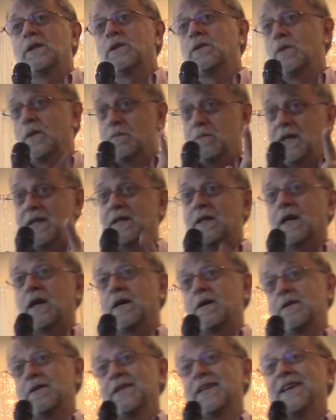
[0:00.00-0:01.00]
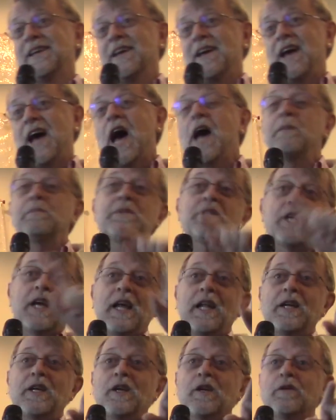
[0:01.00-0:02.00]
to admit that. I'm
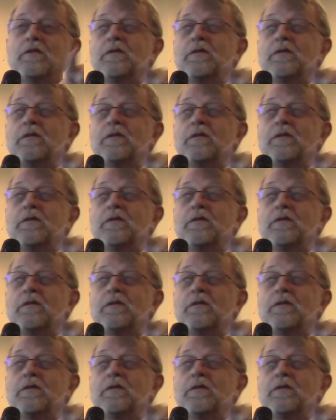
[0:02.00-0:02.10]
telling you